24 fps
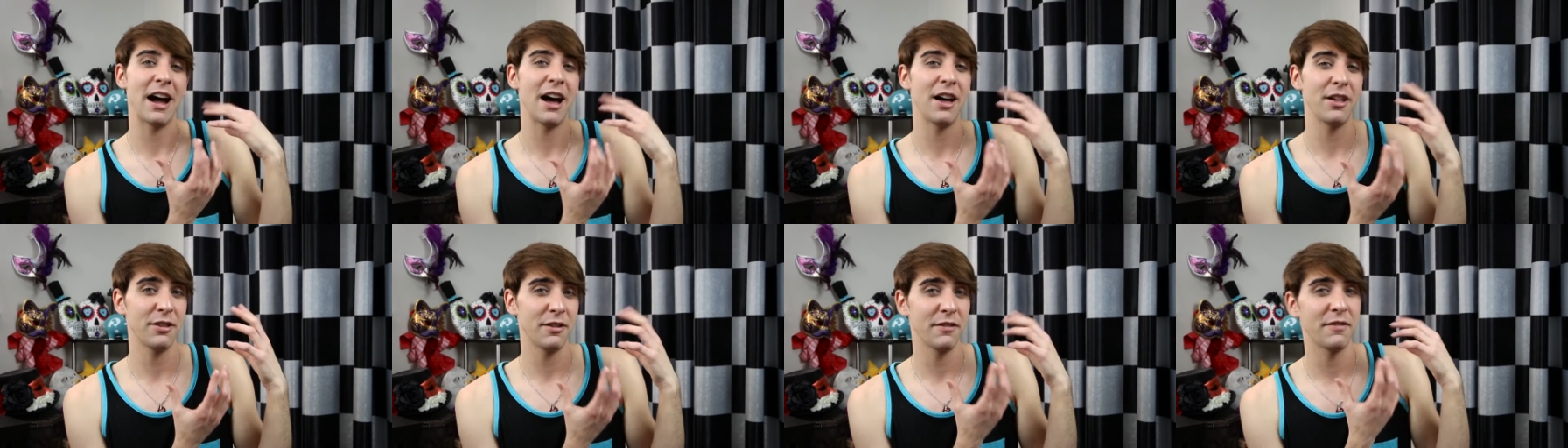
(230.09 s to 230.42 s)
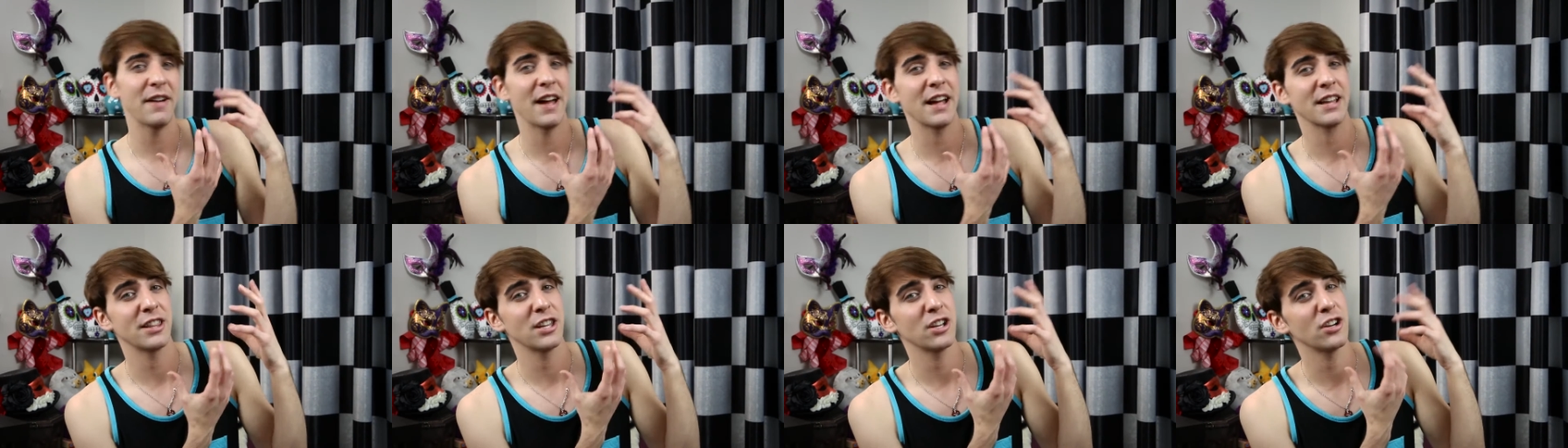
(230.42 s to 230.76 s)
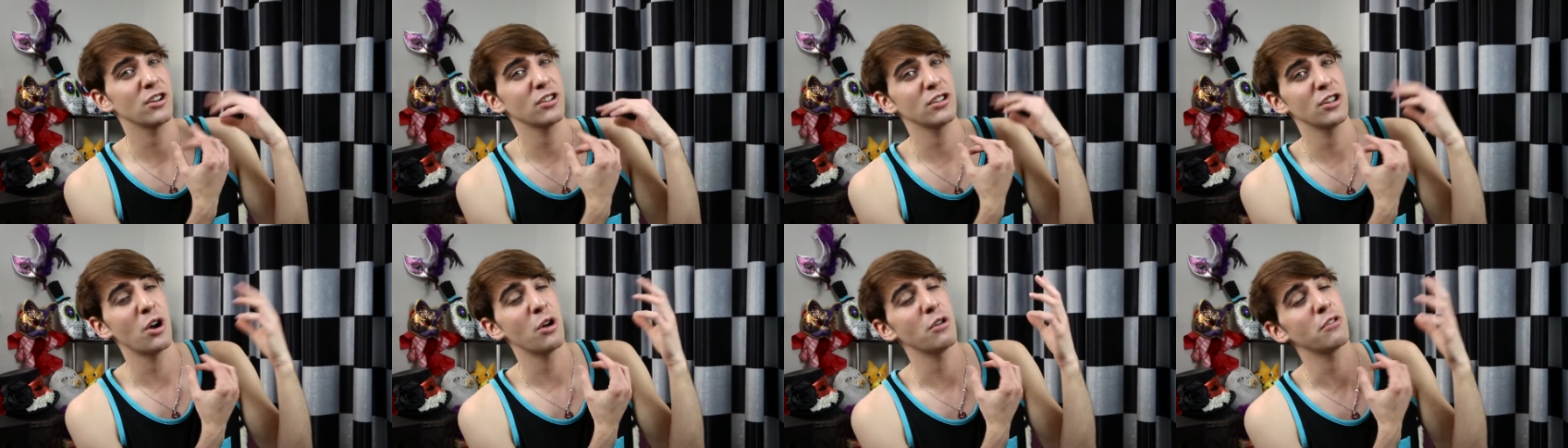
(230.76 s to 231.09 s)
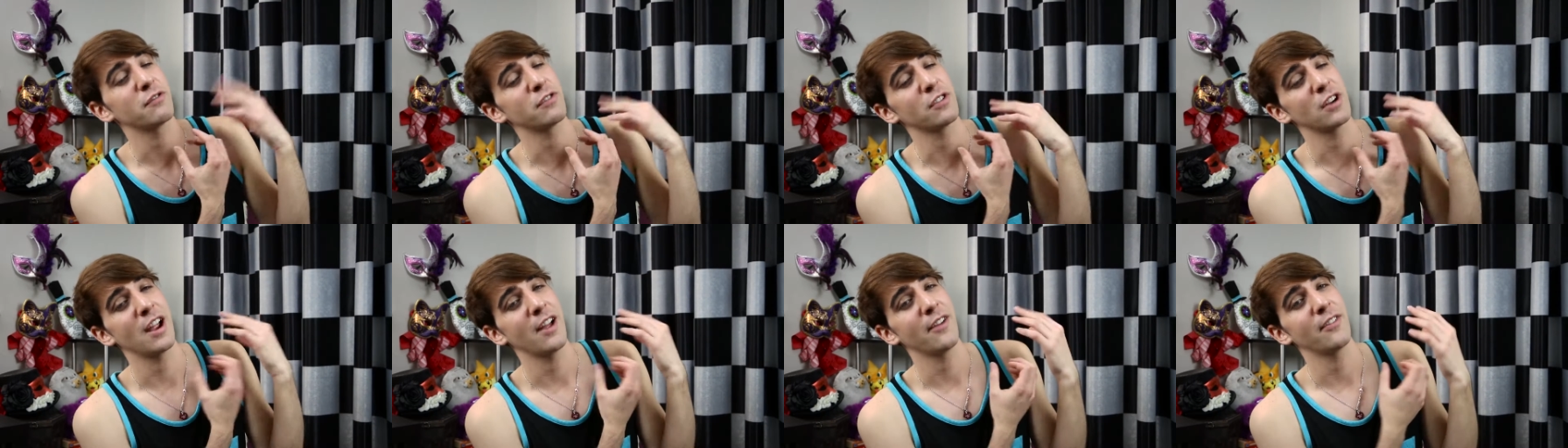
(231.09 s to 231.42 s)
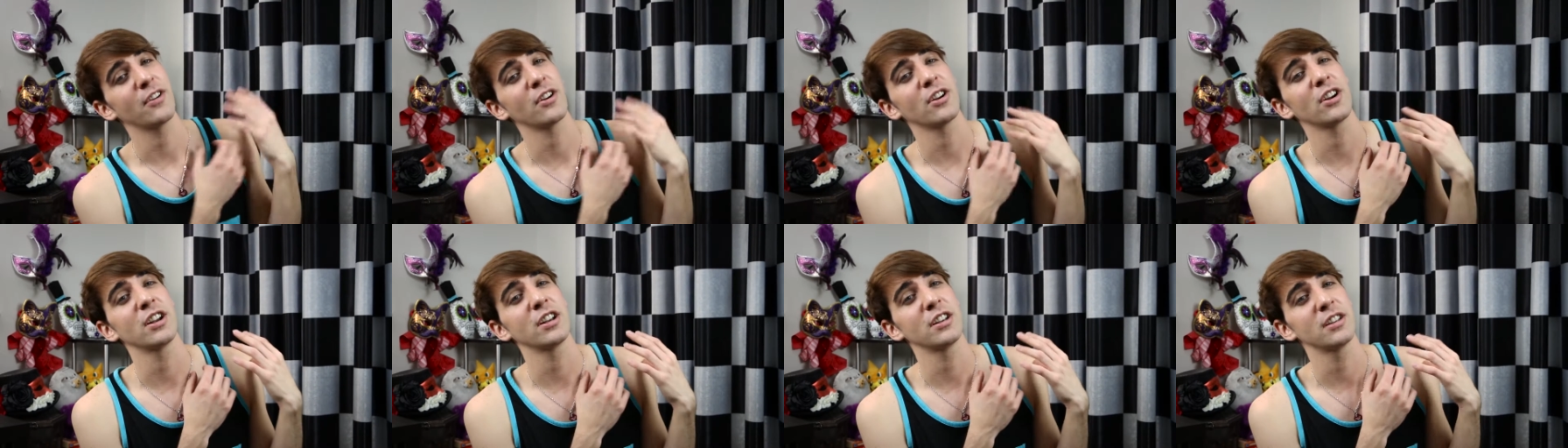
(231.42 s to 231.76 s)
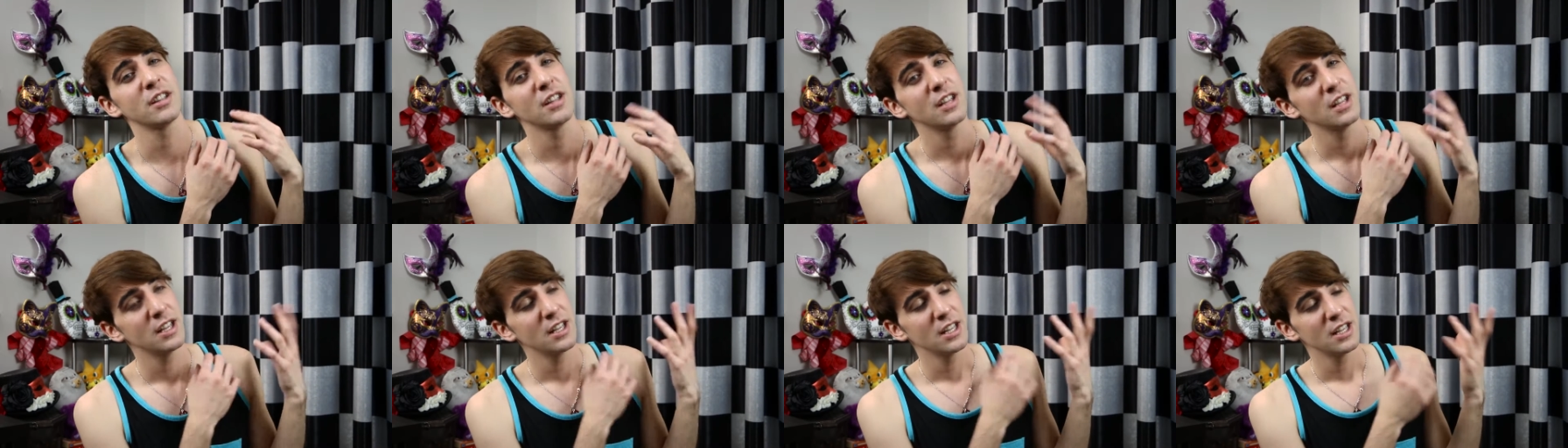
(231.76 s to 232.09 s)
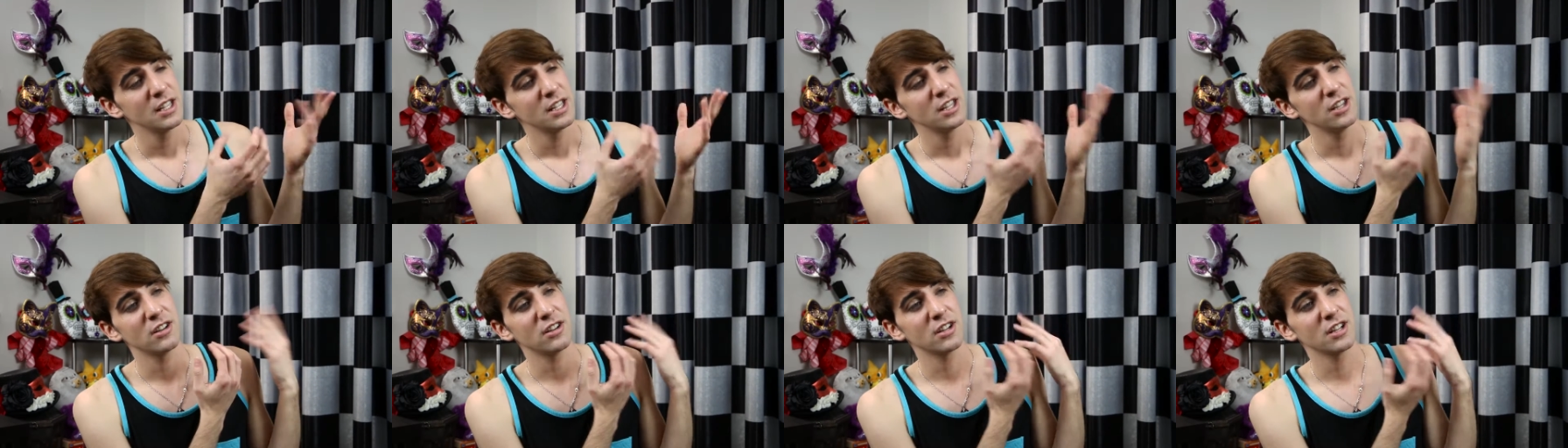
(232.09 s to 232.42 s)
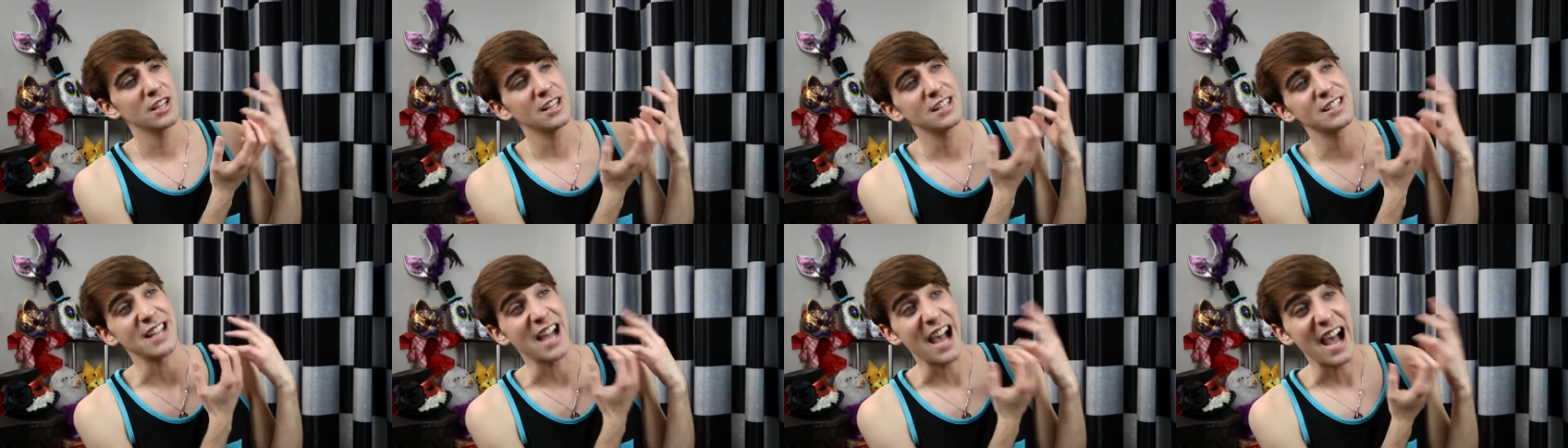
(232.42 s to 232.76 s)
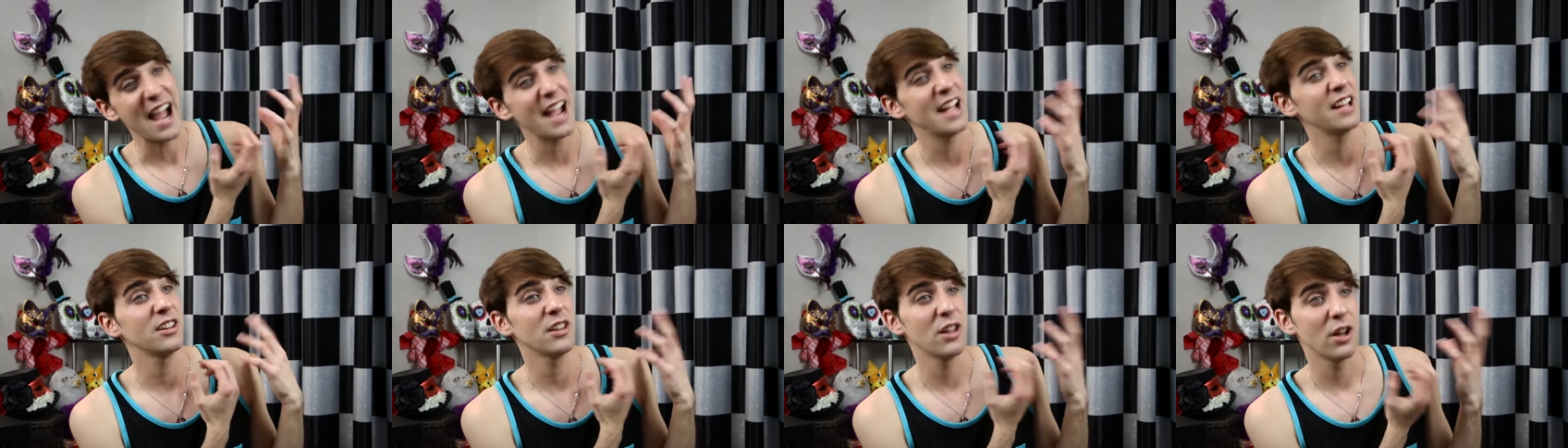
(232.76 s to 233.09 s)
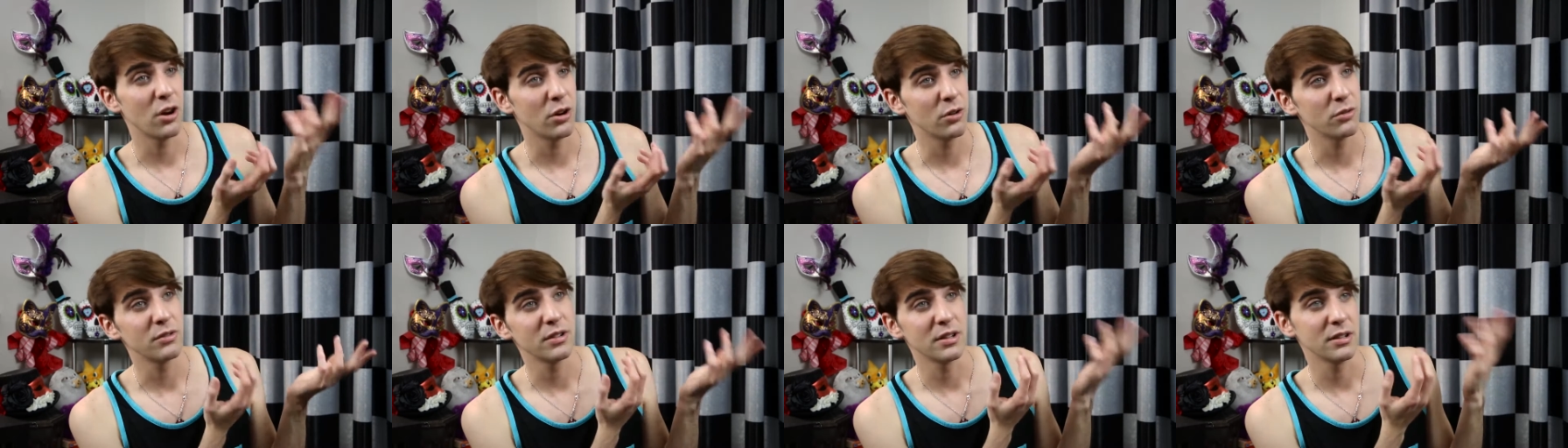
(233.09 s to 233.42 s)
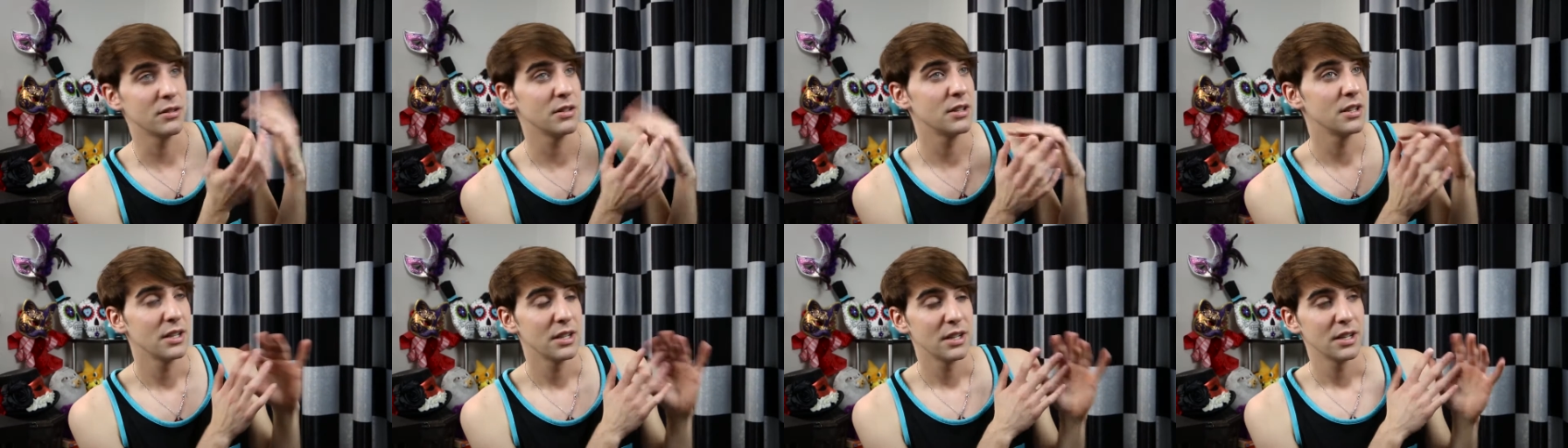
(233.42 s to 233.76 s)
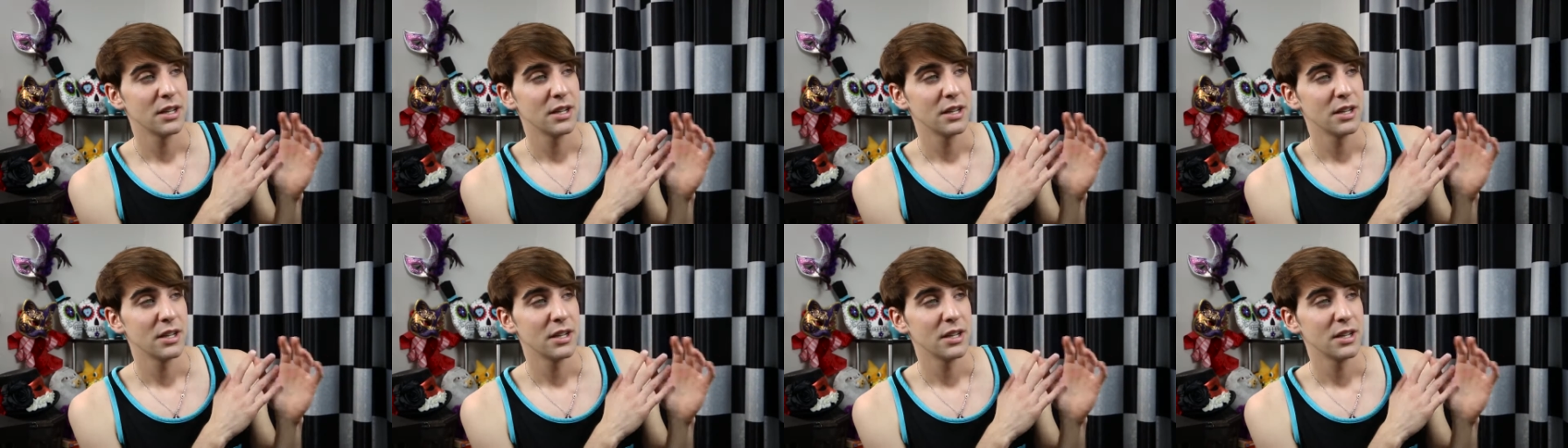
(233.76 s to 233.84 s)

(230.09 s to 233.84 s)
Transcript: how the fact that you're alone forever and you're going to die alone and